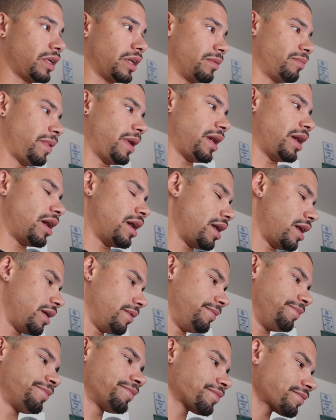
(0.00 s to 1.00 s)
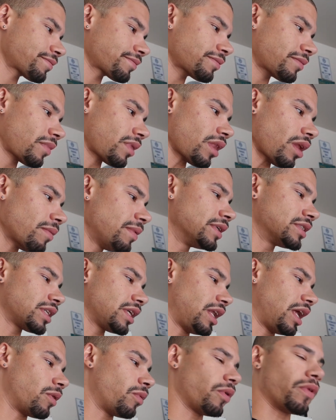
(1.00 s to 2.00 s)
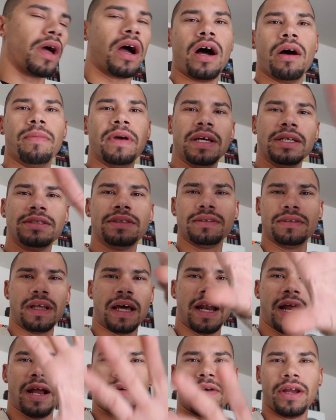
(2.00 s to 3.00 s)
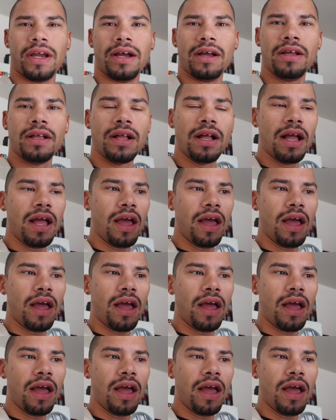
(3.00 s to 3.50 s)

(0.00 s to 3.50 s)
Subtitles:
like basically like where the hub is, that area.